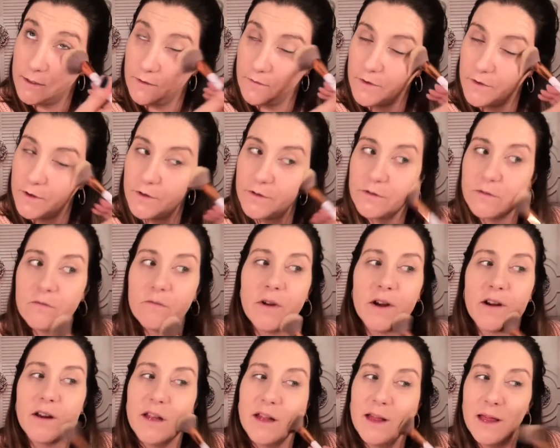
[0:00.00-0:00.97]
It feels
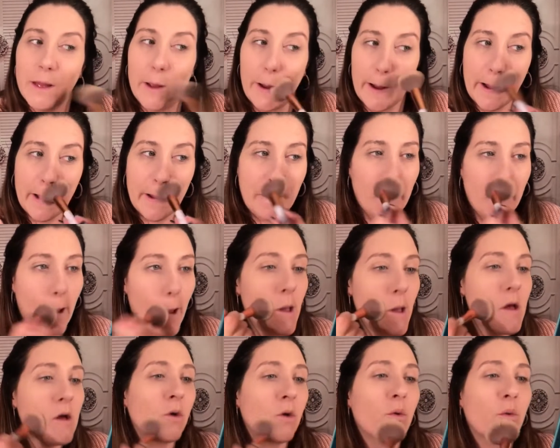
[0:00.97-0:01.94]
very light,
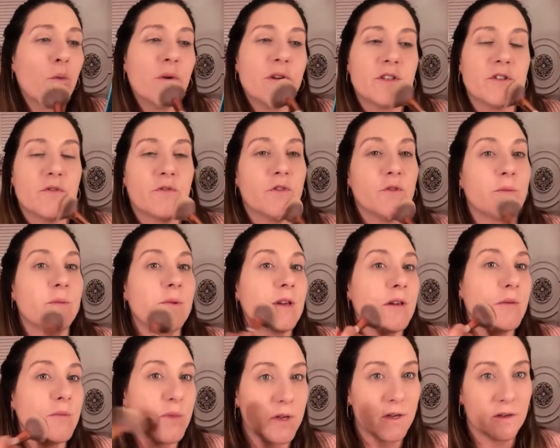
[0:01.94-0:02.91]
which for me,
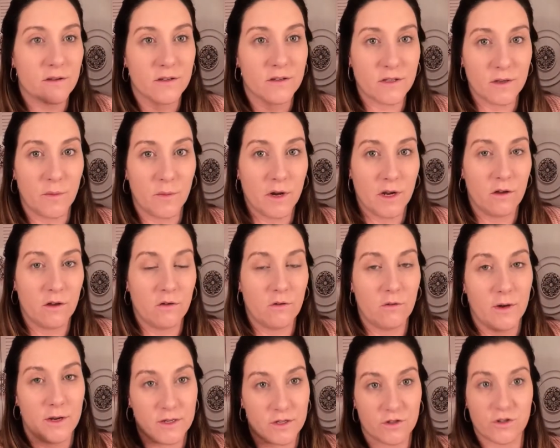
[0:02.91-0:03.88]
being somebody who
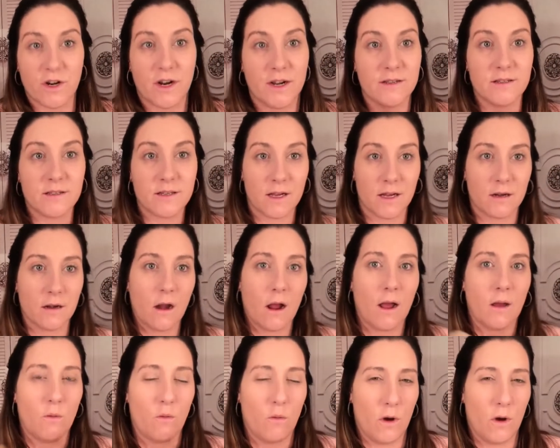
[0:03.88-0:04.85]
has dry skin,
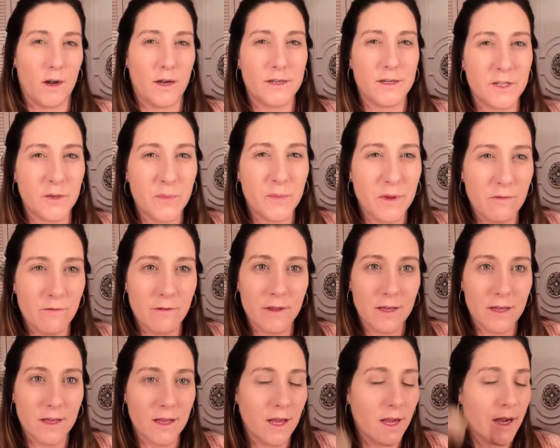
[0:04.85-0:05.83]
I want it to be
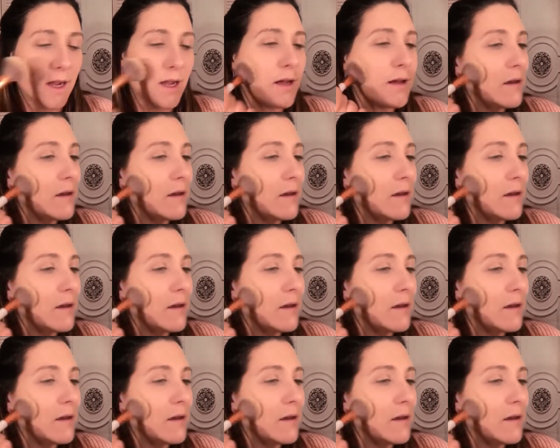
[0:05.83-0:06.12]
really light.